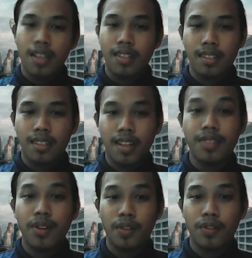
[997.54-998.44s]
That's all
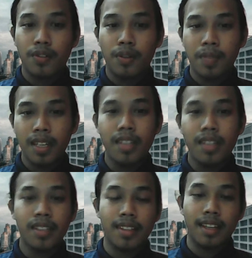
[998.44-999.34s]
from me.
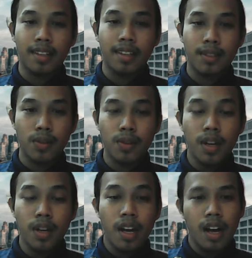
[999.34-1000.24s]
Thank you.
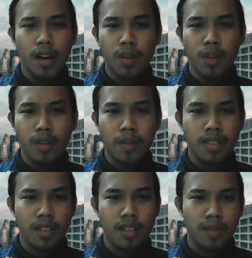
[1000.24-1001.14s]
I will pass
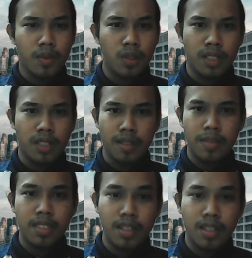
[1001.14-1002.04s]
up to the
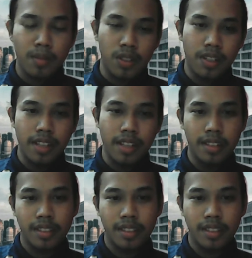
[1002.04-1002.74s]
Mr. Moderator.